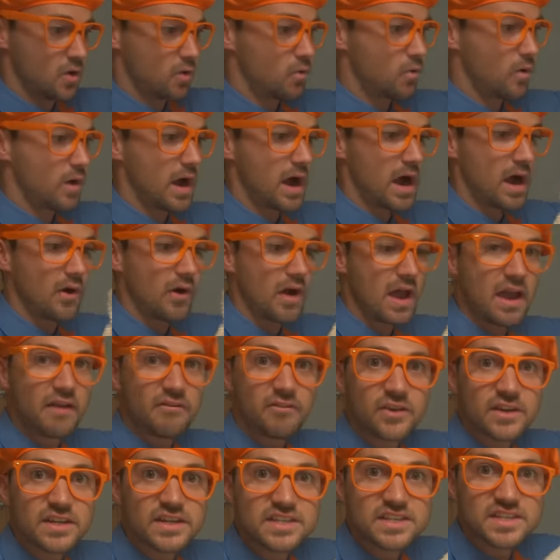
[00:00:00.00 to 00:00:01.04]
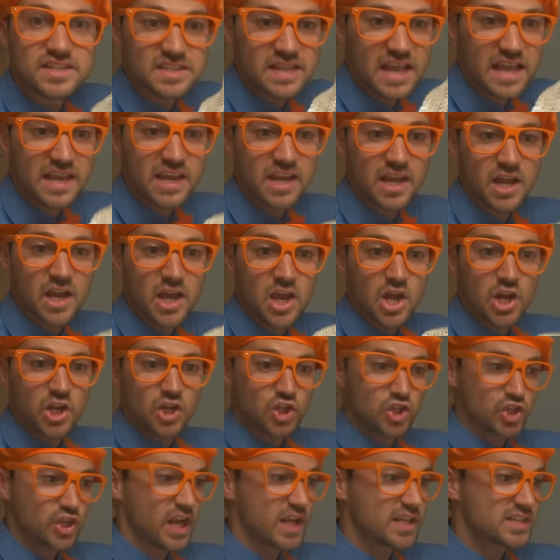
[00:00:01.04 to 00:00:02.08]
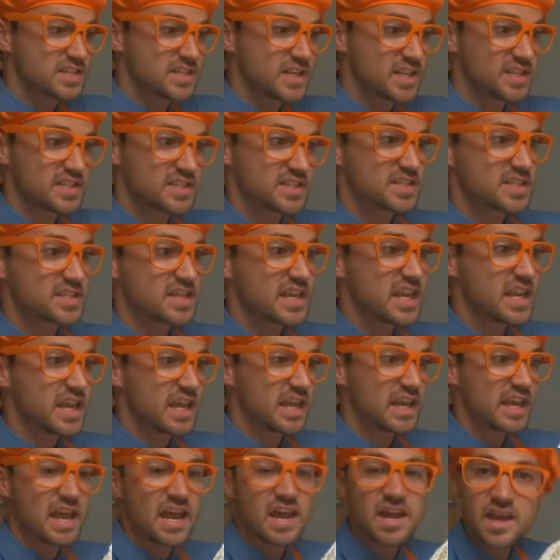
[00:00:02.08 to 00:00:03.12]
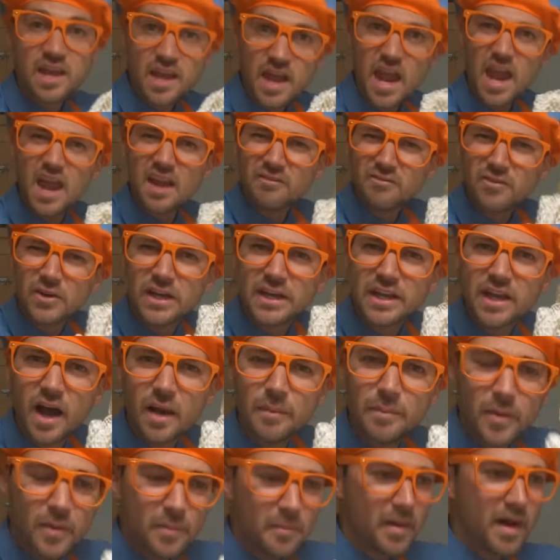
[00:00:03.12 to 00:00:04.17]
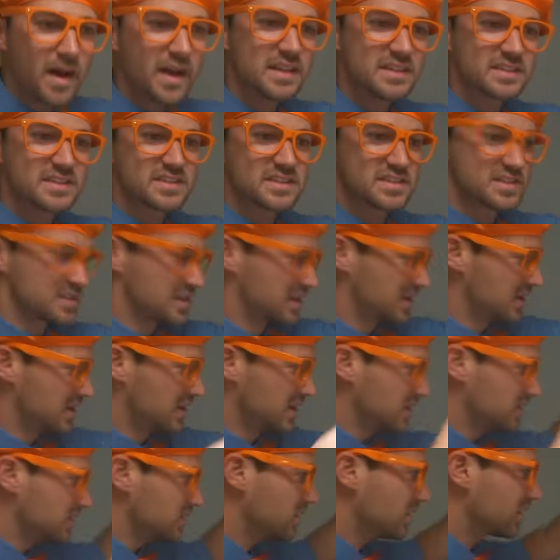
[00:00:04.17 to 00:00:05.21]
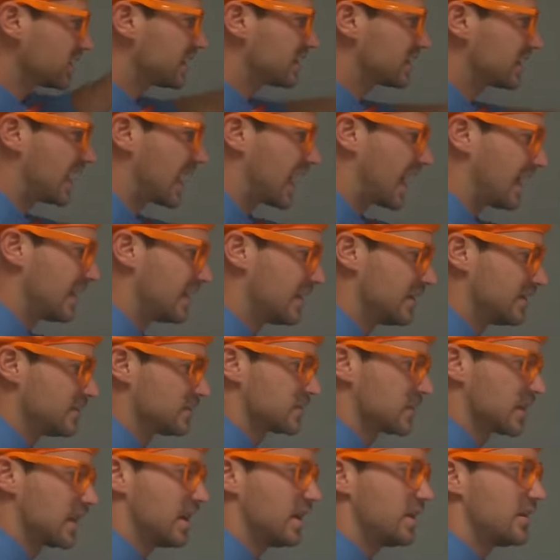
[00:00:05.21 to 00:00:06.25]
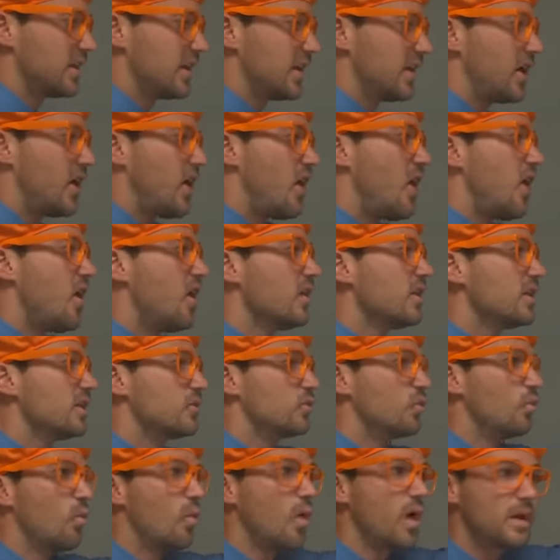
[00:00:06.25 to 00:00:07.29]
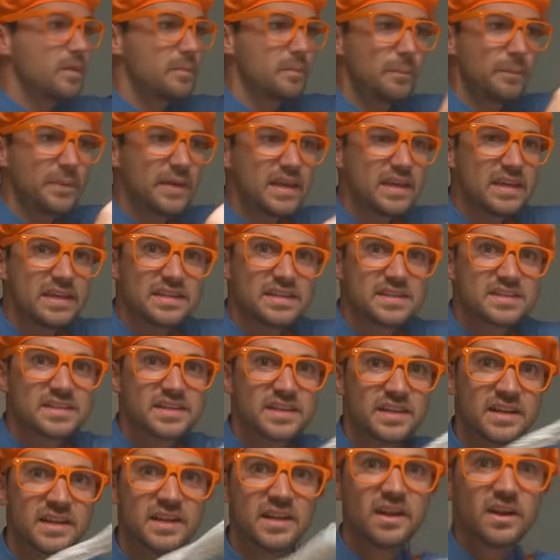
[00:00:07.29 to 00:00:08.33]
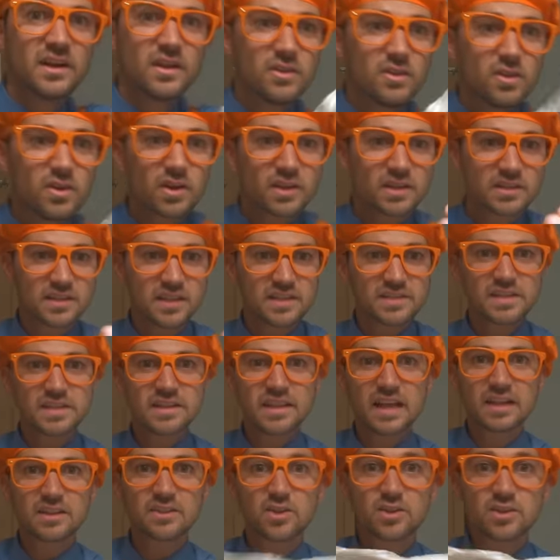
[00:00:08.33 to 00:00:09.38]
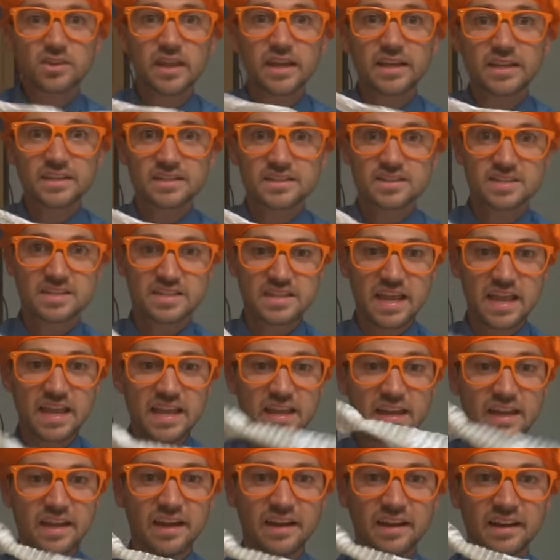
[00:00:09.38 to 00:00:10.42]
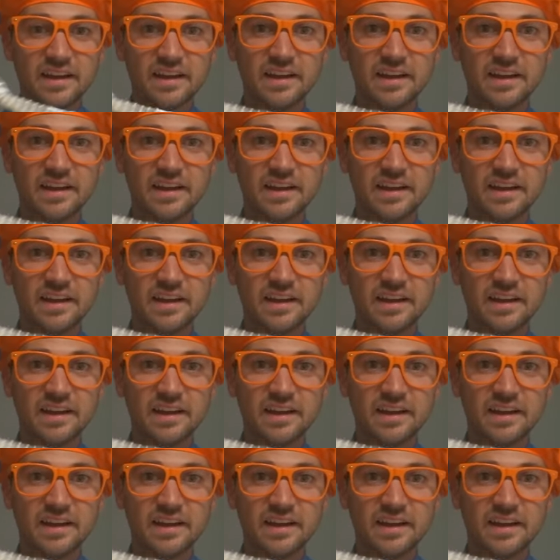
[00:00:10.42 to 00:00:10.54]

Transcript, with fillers: Wow, every snake sheds its skin every couple months. Look at that. And they're all in one piece. Look, doesn't that look like a snake?